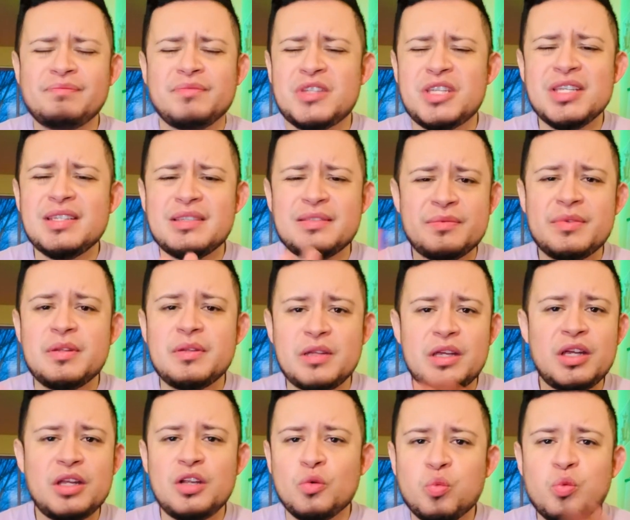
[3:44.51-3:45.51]
just
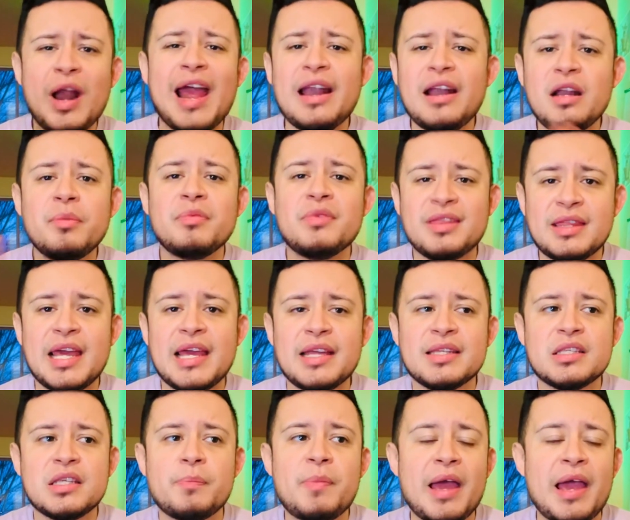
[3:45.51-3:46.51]
random
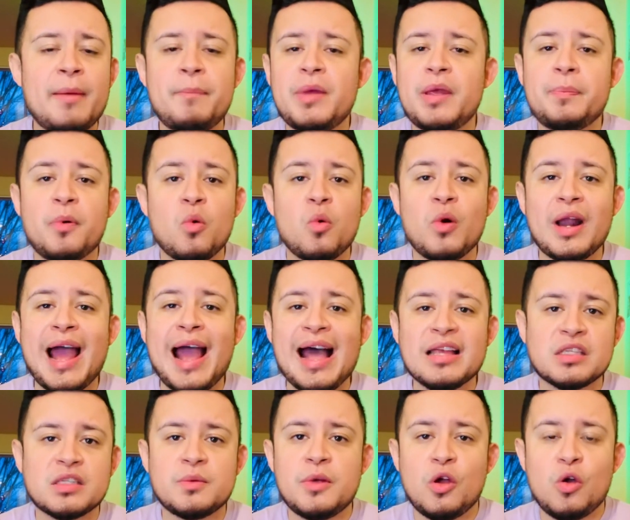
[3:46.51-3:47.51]
things about, and people would
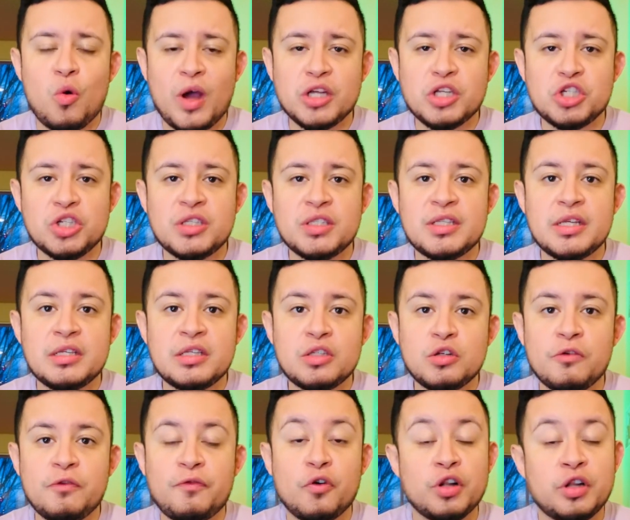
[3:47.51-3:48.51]
ask me questions and
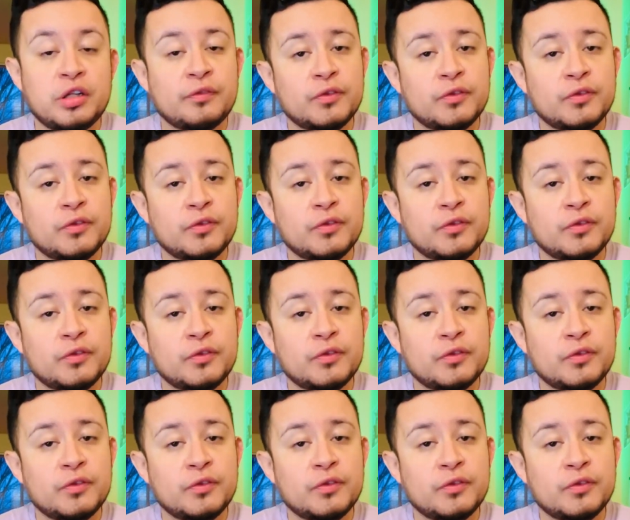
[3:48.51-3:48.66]
so forth.